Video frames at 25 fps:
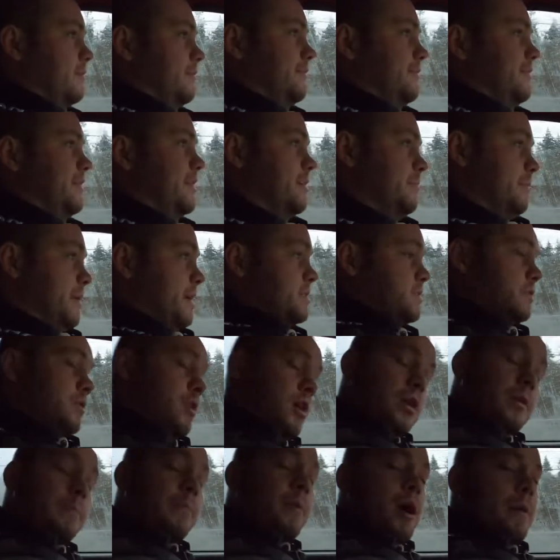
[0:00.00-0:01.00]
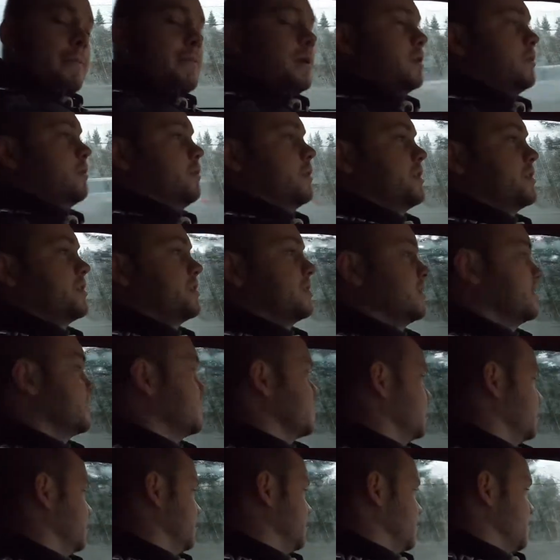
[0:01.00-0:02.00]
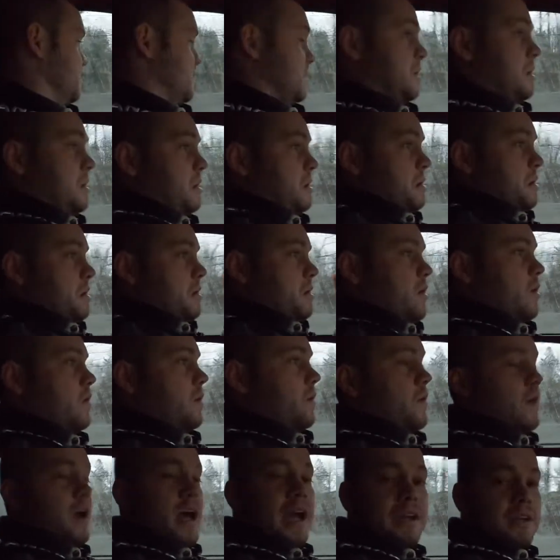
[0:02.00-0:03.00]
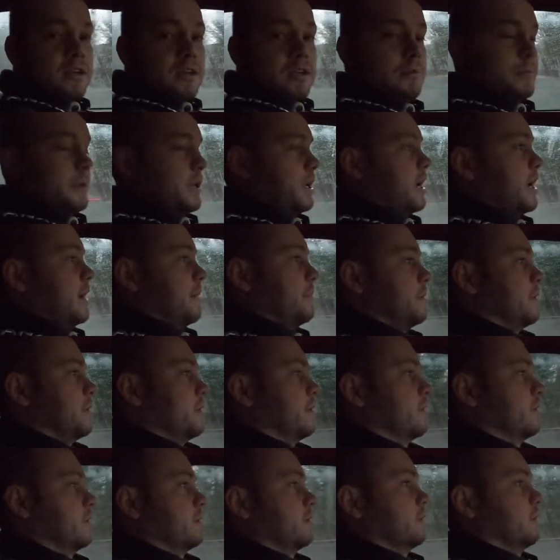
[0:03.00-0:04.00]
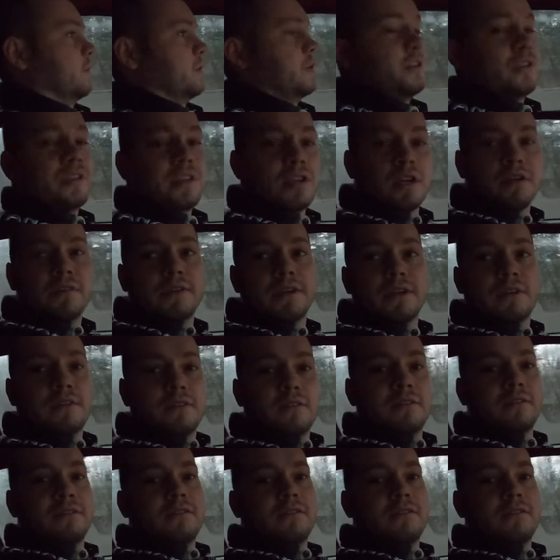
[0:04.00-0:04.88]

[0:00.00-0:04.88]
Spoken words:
It makes a lot of popping noises. I couldn't be happier. What do you think of it?